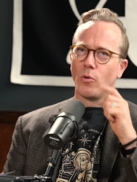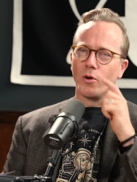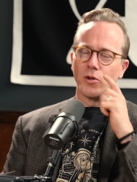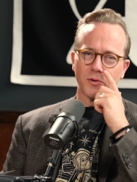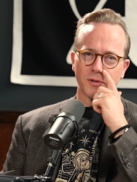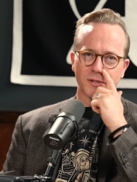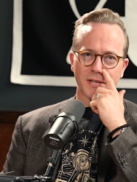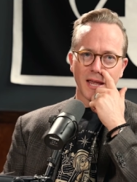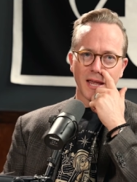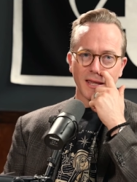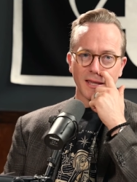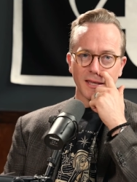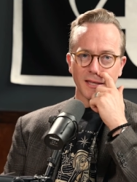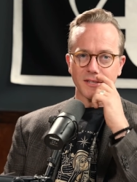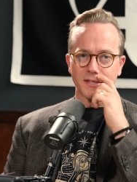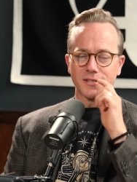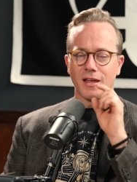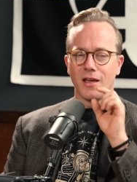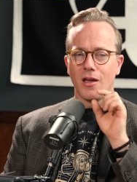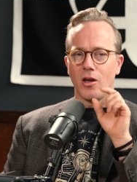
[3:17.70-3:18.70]
what you're saying
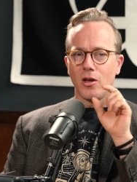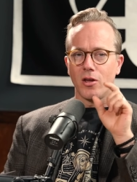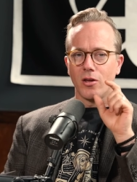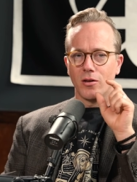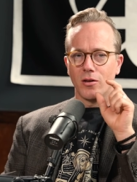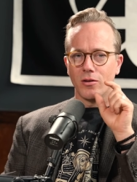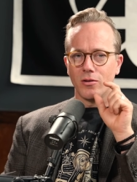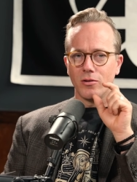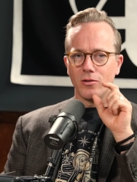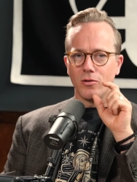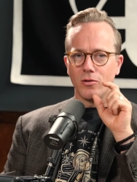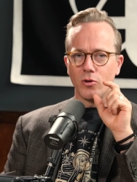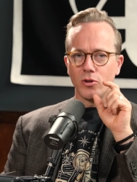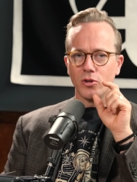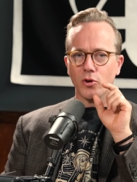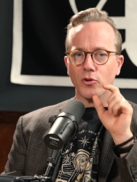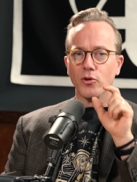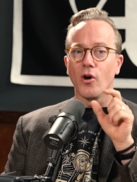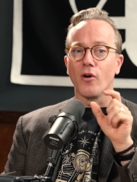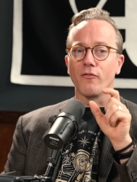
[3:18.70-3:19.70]
is...
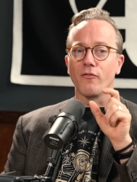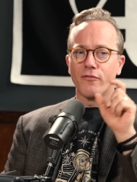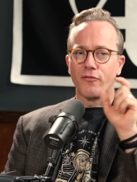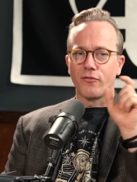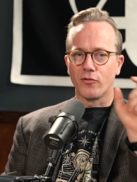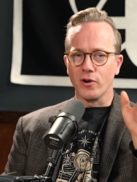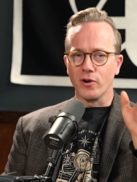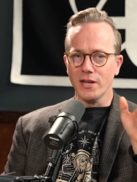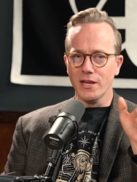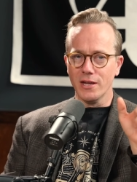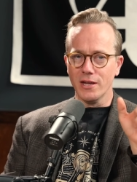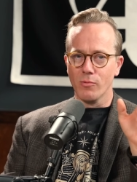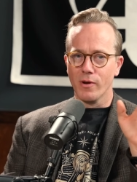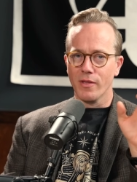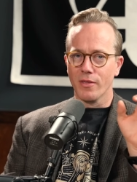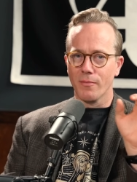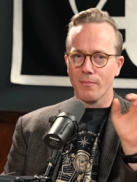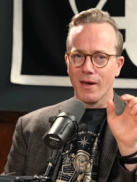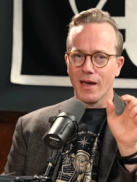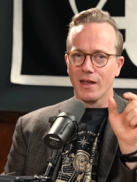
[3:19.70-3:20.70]
You're not free
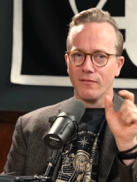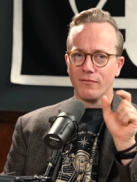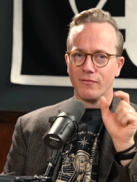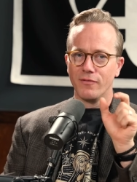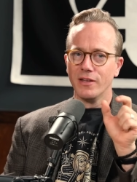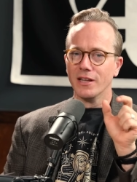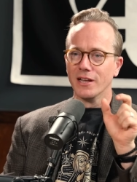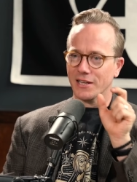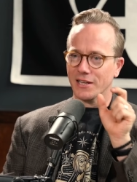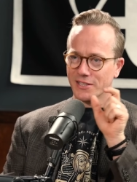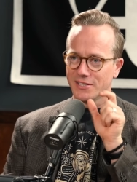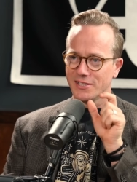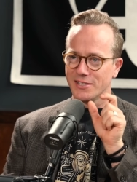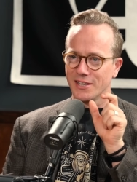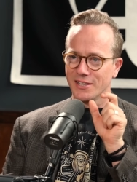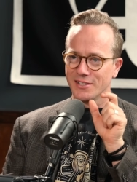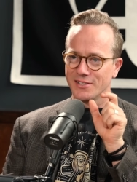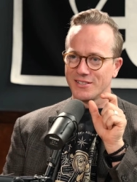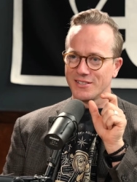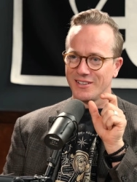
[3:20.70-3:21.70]
when the bad feelings
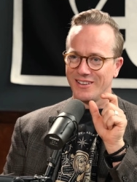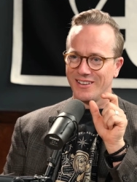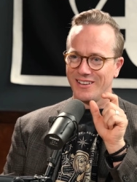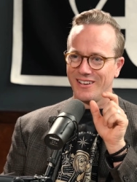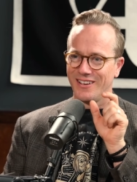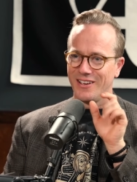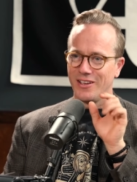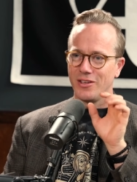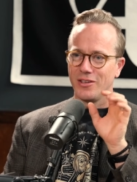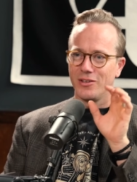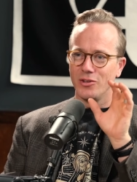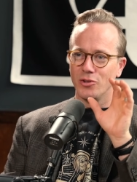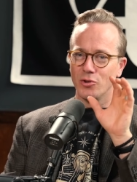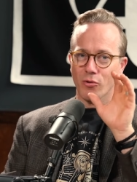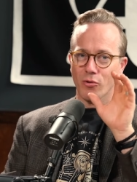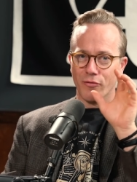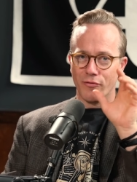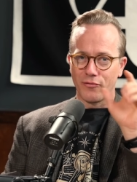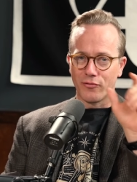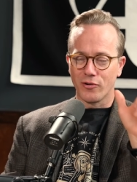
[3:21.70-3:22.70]
cease.
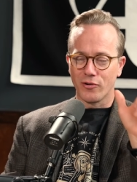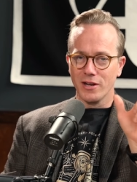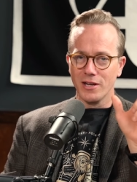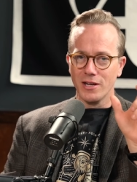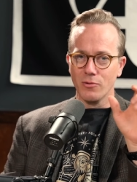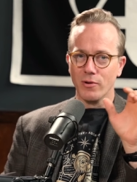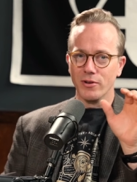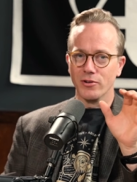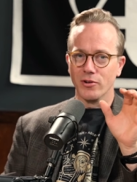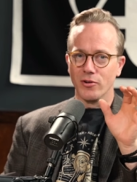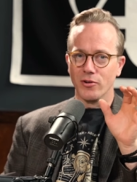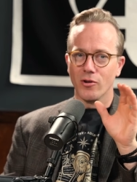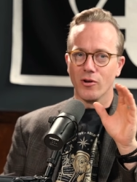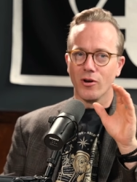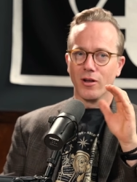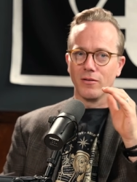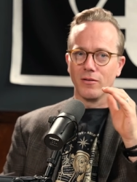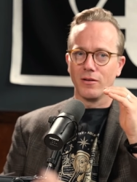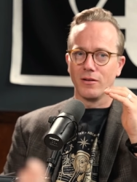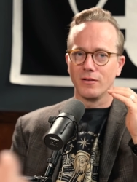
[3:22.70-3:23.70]
You're free when you're
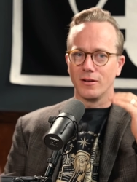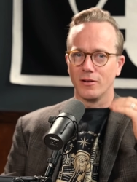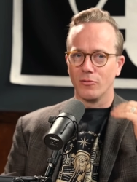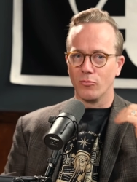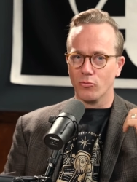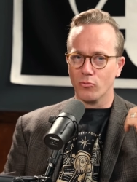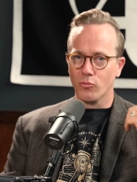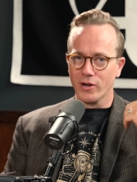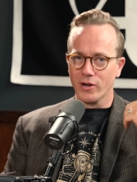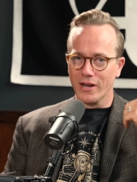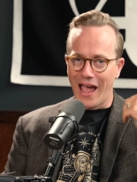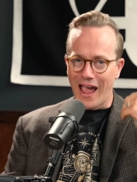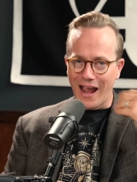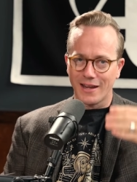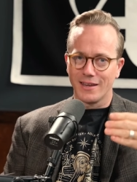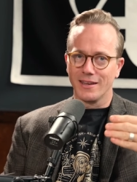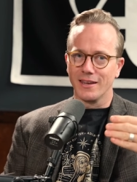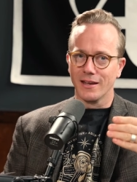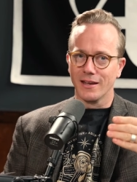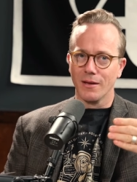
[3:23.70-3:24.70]
not
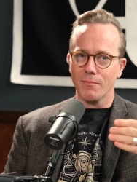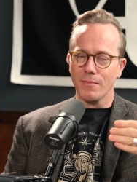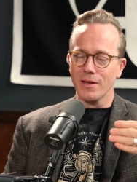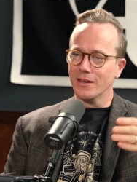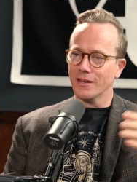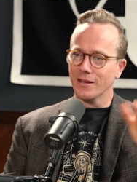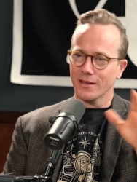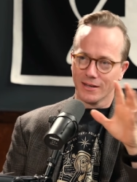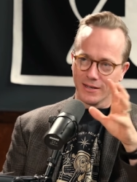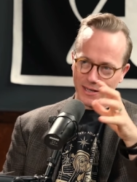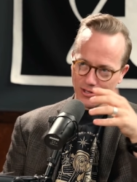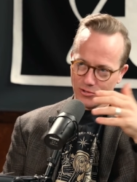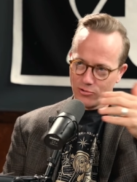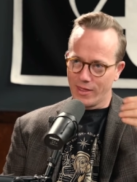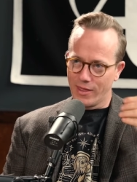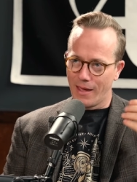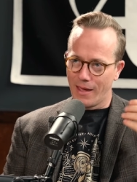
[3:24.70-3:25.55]
reacting immediately to